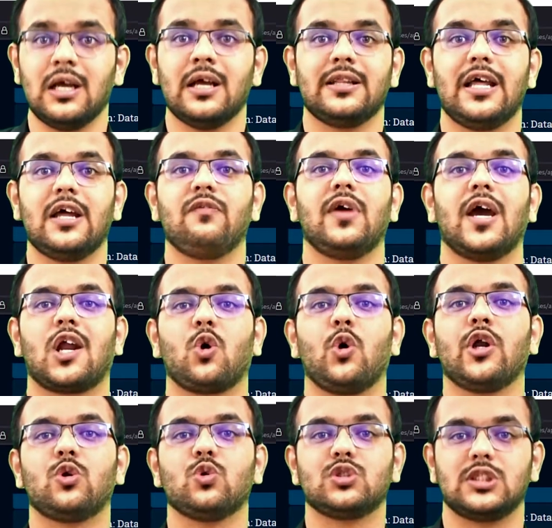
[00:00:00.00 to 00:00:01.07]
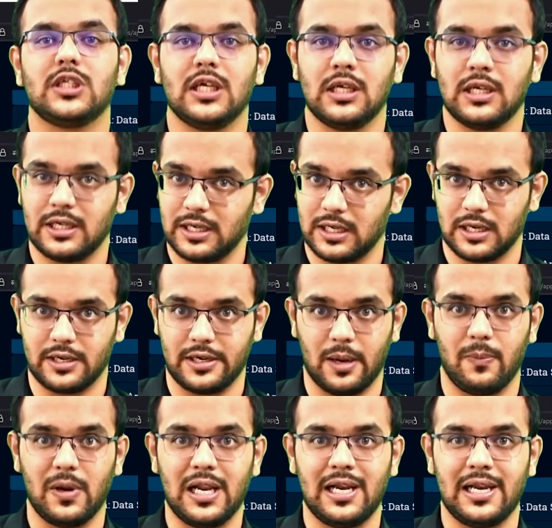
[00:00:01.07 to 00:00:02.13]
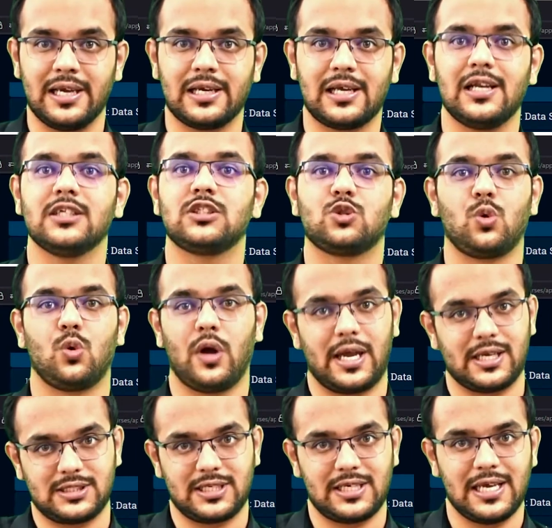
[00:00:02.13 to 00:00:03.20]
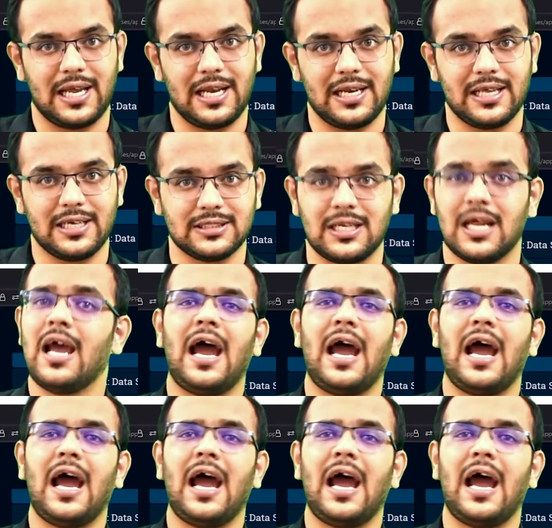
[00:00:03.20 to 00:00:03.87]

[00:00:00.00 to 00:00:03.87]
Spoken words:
then we are going to see doubly linked list through STL list,